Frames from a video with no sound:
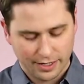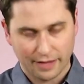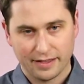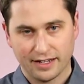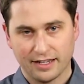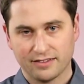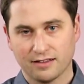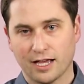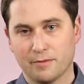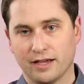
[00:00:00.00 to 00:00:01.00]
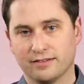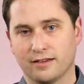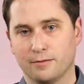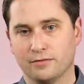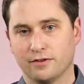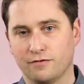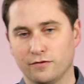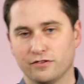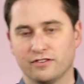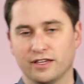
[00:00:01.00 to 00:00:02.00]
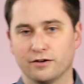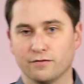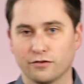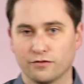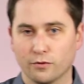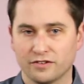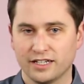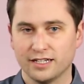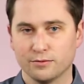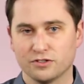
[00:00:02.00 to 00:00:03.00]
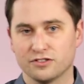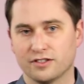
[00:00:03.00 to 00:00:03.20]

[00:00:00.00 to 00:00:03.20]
And then its climax comes a few verses later in verse 14,